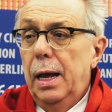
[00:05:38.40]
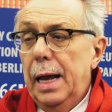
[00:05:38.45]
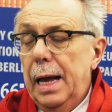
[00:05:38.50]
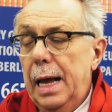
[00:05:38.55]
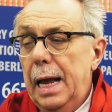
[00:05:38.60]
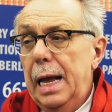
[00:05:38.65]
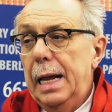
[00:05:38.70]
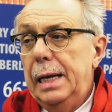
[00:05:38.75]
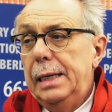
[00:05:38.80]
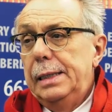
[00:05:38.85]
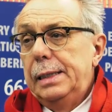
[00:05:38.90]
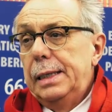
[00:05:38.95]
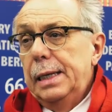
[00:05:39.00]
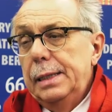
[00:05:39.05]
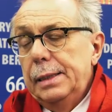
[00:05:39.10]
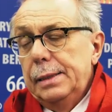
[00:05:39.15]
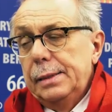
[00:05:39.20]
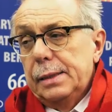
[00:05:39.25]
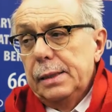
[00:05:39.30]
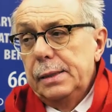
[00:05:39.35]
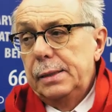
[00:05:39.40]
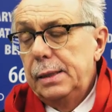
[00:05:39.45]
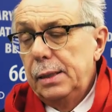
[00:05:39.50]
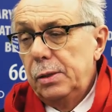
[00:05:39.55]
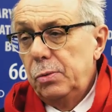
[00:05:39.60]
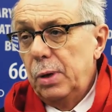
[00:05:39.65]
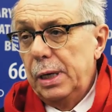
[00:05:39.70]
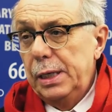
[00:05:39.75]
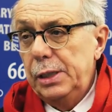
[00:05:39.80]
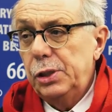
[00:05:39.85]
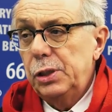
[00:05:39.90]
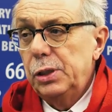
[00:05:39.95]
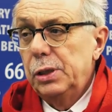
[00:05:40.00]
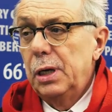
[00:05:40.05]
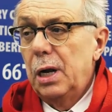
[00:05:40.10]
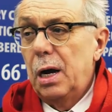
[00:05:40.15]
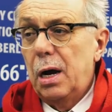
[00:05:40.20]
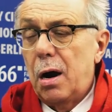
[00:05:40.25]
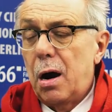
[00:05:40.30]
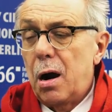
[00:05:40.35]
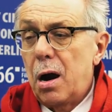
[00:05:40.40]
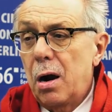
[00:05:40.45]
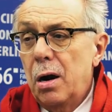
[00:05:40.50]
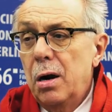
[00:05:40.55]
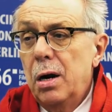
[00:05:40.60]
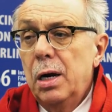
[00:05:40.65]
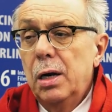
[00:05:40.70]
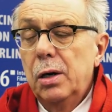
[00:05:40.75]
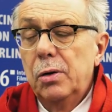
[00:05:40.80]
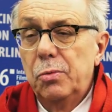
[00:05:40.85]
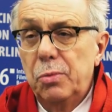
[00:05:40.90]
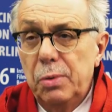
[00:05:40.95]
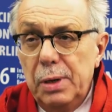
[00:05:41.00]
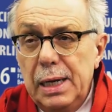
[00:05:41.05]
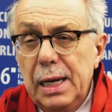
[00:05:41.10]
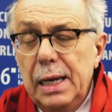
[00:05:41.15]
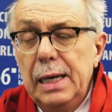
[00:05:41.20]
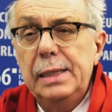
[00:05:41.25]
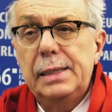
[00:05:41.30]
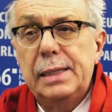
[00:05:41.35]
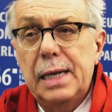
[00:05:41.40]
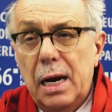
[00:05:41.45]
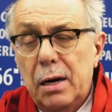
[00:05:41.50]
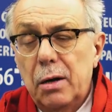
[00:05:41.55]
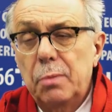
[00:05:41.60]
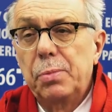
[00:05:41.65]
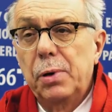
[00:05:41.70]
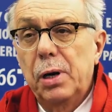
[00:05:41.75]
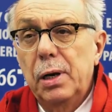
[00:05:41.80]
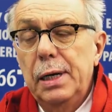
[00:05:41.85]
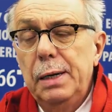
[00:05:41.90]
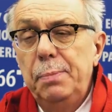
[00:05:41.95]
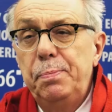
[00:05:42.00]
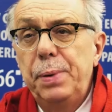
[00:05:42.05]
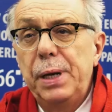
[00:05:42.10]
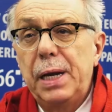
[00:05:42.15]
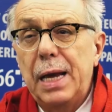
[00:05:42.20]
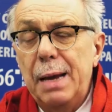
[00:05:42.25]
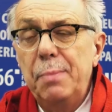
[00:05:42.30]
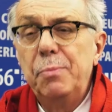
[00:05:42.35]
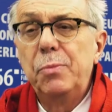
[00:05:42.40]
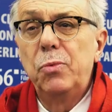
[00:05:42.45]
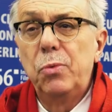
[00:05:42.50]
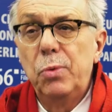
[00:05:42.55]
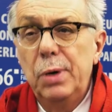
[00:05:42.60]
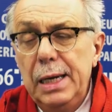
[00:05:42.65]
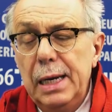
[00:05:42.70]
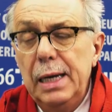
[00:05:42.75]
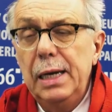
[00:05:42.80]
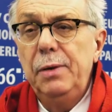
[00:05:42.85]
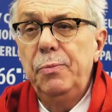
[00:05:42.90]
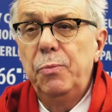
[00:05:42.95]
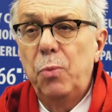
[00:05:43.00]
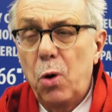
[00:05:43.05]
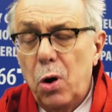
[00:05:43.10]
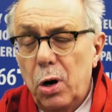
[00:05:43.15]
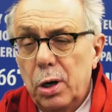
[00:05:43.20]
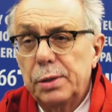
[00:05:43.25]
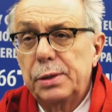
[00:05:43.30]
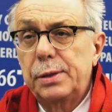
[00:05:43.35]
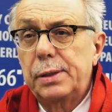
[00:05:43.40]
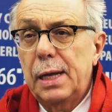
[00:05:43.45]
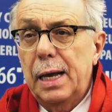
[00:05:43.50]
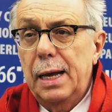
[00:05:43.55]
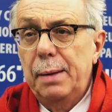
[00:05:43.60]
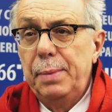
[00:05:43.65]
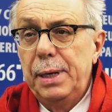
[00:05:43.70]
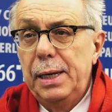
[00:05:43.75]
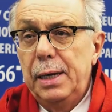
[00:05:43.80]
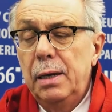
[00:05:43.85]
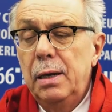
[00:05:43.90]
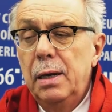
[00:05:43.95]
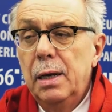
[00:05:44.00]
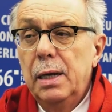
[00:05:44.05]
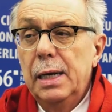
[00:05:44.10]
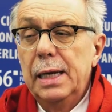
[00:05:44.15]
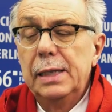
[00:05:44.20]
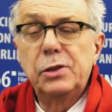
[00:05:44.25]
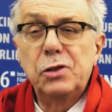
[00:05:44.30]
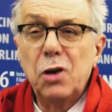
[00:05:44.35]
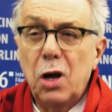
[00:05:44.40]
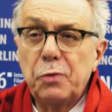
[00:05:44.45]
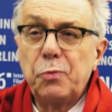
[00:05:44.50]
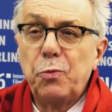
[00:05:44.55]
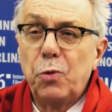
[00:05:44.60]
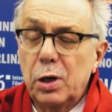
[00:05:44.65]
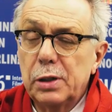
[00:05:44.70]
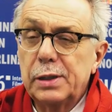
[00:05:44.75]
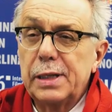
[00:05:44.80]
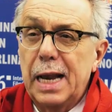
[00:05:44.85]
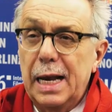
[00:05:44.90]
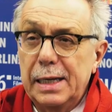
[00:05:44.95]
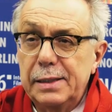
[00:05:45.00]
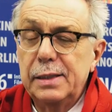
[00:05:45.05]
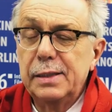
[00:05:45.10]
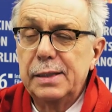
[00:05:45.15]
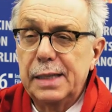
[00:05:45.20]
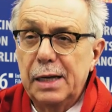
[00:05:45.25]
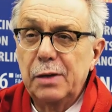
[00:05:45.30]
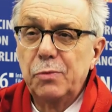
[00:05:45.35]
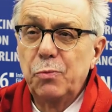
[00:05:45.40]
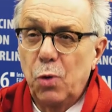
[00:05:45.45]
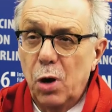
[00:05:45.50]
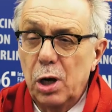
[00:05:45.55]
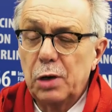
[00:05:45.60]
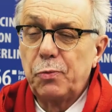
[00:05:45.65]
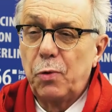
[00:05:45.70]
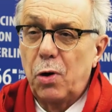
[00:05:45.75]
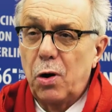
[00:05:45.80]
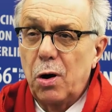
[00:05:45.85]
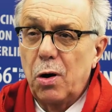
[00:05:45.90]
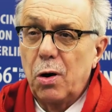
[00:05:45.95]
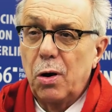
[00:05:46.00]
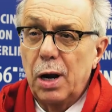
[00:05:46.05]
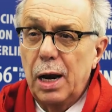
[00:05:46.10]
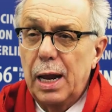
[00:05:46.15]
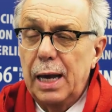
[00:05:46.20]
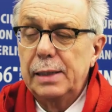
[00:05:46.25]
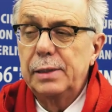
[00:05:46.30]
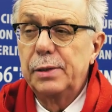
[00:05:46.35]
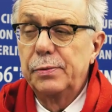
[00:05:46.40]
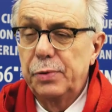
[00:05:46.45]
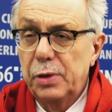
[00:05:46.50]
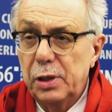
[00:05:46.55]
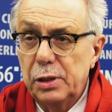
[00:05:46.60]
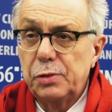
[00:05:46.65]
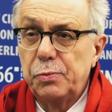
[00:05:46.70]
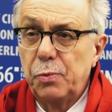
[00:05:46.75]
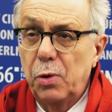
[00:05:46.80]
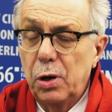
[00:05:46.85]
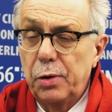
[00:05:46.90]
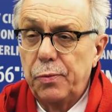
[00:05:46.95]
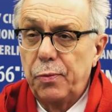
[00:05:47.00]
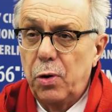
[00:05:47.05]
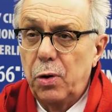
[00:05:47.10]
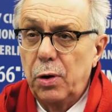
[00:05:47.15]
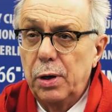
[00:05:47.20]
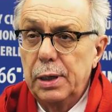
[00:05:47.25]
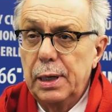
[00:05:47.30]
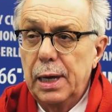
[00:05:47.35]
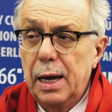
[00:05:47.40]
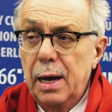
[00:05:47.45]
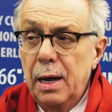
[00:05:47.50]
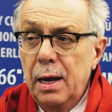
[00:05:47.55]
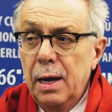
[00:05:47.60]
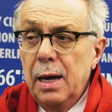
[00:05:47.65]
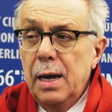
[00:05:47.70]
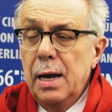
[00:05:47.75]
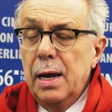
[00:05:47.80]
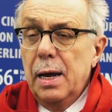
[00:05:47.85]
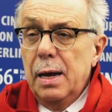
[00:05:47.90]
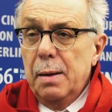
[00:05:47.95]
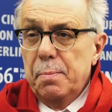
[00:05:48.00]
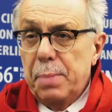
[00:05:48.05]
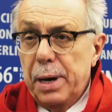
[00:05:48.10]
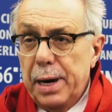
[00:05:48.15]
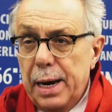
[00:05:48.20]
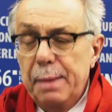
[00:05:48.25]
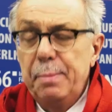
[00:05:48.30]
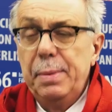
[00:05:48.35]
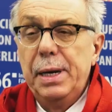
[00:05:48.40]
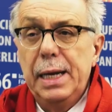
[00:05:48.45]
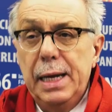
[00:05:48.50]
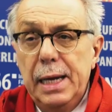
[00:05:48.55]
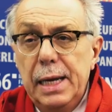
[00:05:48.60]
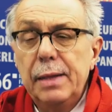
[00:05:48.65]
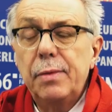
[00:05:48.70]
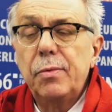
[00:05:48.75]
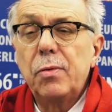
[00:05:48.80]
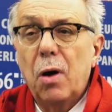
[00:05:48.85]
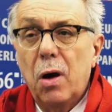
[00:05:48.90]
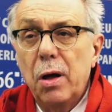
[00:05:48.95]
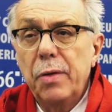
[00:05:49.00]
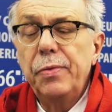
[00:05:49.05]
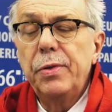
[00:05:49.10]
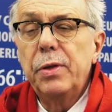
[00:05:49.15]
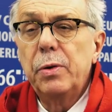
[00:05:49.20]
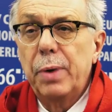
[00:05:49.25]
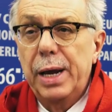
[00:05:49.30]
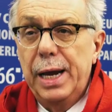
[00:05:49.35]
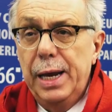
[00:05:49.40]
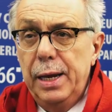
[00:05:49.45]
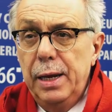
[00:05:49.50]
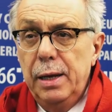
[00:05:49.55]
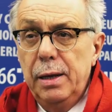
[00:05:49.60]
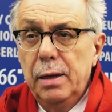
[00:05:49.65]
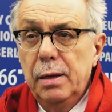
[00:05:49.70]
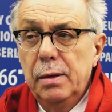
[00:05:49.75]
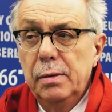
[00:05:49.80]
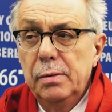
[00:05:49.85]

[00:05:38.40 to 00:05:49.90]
And the situation are really terrible. It became really worse. I mean, it's not worse like the Second World War or like the First World War, yeah? But I mean, it's on the way.